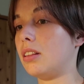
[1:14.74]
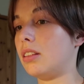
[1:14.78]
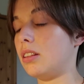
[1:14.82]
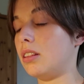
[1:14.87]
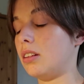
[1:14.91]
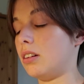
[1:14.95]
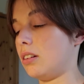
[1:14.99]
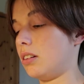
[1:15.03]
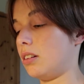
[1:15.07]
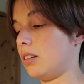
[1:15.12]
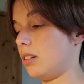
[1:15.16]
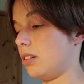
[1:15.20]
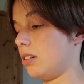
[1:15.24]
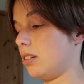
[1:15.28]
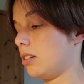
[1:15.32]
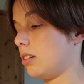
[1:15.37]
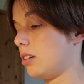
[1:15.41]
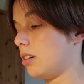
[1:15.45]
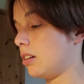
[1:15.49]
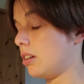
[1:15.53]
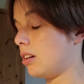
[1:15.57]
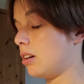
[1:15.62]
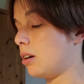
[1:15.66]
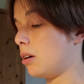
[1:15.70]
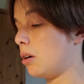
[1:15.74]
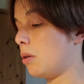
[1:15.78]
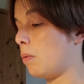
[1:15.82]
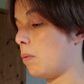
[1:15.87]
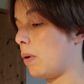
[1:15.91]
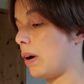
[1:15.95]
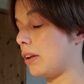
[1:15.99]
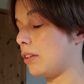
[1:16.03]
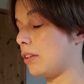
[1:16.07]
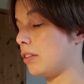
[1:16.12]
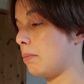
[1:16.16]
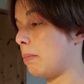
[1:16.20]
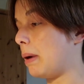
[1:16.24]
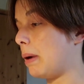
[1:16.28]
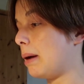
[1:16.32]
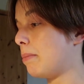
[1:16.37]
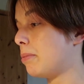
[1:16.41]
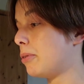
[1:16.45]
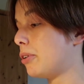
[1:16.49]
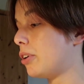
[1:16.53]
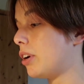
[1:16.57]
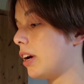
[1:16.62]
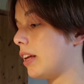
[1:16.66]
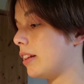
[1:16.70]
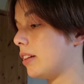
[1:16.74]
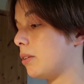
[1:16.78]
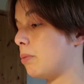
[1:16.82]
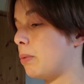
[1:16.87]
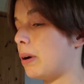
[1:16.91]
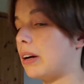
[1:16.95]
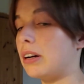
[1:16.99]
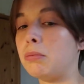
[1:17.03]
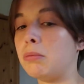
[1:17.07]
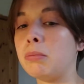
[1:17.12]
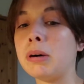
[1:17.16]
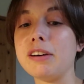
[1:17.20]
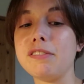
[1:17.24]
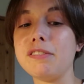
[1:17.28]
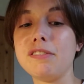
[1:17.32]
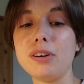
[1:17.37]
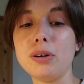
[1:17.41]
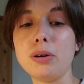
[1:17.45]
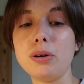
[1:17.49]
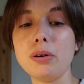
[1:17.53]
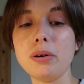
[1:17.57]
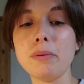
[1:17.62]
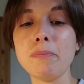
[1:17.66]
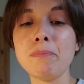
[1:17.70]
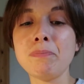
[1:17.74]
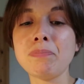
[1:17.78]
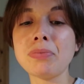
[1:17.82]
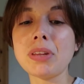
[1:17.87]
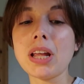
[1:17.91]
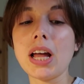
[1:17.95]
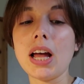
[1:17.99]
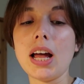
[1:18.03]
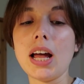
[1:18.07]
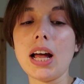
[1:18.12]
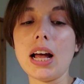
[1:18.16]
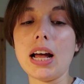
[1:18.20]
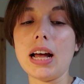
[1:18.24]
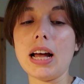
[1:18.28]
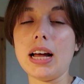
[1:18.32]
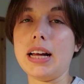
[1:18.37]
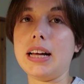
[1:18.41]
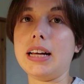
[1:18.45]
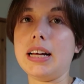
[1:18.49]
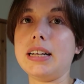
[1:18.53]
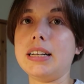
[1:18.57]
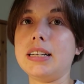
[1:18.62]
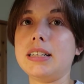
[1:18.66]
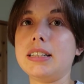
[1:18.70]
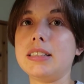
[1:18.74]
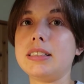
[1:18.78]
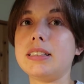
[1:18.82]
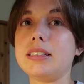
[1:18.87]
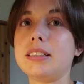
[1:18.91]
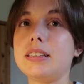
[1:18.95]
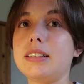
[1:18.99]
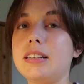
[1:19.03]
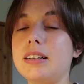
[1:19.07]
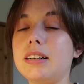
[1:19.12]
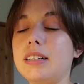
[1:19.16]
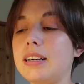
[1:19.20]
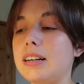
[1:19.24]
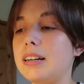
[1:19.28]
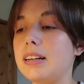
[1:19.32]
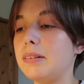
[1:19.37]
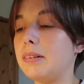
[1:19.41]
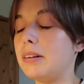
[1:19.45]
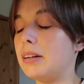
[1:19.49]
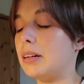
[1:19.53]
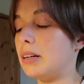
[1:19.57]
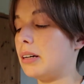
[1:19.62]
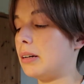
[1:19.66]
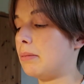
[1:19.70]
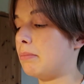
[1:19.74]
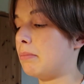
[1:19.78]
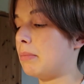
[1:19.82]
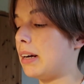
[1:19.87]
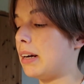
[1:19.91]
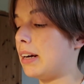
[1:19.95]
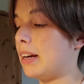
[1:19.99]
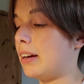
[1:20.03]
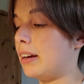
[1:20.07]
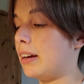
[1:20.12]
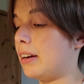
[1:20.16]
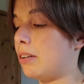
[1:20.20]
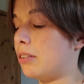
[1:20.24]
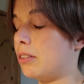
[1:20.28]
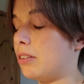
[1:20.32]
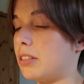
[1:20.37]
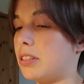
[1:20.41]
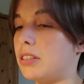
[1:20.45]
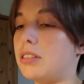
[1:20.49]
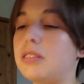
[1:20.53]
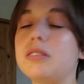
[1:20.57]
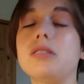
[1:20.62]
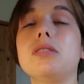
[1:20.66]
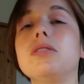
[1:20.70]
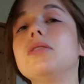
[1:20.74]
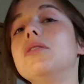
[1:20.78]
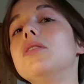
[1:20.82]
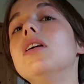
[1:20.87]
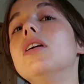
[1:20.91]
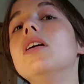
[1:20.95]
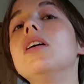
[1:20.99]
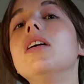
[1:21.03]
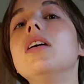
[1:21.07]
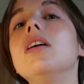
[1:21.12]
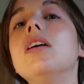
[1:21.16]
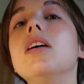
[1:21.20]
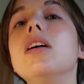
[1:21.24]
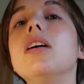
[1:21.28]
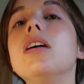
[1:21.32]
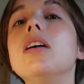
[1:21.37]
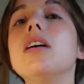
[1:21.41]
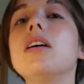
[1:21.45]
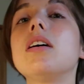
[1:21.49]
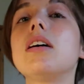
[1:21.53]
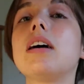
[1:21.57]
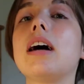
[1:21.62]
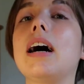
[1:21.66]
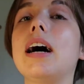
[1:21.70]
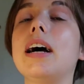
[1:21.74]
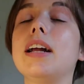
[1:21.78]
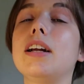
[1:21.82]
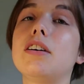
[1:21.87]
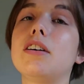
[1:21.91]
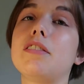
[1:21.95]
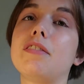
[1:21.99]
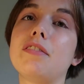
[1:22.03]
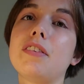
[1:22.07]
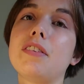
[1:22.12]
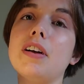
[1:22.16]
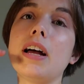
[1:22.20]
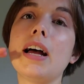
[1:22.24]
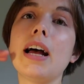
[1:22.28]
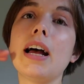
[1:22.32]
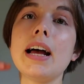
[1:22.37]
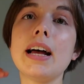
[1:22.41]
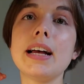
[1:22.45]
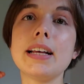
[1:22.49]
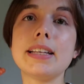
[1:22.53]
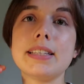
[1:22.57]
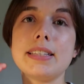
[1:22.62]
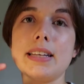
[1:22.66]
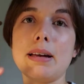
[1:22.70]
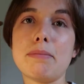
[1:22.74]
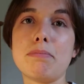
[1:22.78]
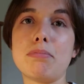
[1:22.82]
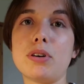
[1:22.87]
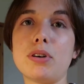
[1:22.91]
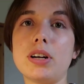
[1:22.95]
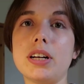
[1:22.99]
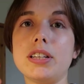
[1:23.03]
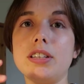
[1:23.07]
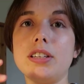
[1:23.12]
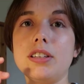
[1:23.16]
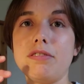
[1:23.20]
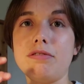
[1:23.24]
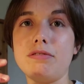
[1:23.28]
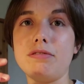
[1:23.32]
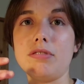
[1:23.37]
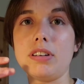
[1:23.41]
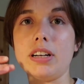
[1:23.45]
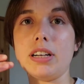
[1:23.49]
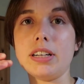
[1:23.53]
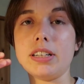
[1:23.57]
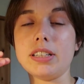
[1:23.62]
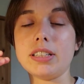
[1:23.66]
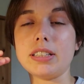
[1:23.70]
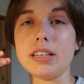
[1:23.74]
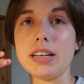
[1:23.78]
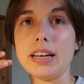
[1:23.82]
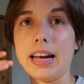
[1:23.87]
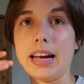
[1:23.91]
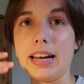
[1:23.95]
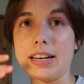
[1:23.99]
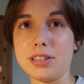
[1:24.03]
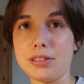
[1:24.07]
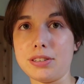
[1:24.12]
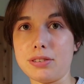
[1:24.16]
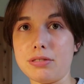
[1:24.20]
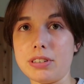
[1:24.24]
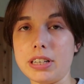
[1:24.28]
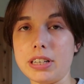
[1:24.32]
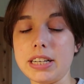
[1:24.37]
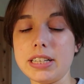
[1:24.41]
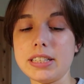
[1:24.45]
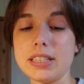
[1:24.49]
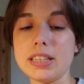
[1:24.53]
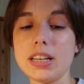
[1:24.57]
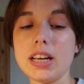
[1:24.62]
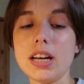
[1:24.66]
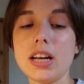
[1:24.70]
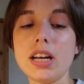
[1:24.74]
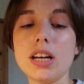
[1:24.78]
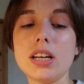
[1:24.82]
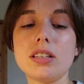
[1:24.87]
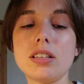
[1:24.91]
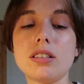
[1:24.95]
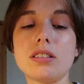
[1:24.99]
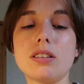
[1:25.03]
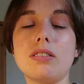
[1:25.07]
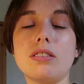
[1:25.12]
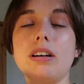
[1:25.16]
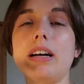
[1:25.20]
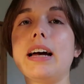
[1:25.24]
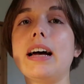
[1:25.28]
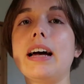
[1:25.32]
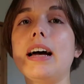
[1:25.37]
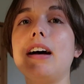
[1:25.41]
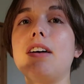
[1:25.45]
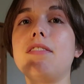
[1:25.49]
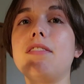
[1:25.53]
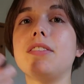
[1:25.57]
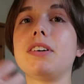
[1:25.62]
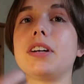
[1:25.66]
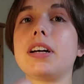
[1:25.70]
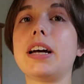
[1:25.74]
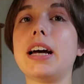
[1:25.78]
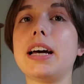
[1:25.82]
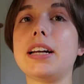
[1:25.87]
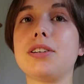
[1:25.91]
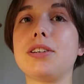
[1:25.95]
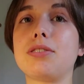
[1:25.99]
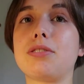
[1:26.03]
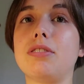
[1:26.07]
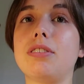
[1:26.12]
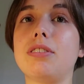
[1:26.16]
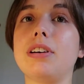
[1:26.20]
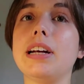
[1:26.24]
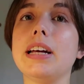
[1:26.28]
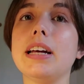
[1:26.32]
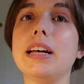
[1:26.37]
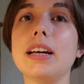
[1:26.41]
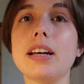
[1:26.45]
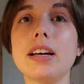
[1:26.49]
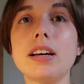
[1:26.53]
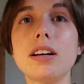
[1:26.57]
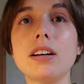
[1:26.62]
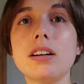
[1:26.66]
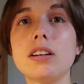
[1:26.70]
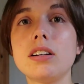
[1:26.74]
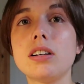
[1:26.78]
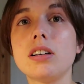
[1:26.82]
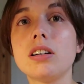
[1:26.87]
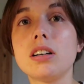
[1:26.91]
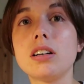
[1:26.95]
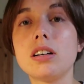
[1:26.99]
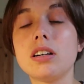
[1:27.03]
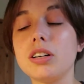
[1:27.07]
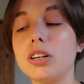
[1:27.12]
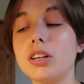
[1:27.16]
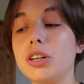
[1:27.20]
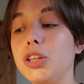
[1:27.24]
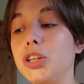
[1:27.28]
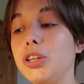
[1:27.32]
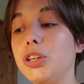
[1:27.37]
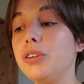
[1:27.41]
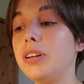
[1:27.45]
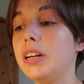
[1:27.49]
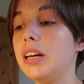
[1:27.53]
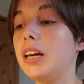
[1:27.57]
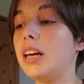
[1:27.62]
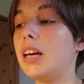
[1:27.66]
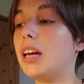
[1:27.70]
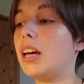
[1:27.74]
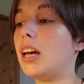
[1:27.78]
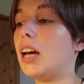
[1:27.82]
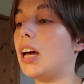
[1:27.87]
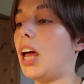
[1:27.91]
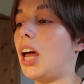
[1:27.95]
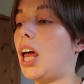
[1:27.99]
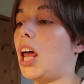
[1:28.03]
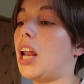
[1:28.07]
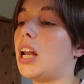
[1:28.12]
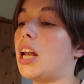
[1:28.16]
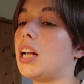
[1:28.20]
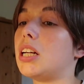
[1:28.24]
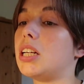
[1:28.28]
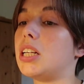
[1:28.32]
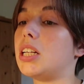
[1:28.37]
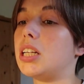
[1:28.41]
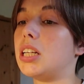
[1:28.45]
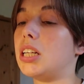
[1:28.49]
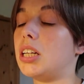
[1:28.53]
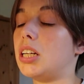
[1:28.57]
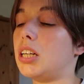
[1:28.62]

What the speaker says: the one on the paper and the one on my phone, and I also kind of separate different categories. So I have a category uni and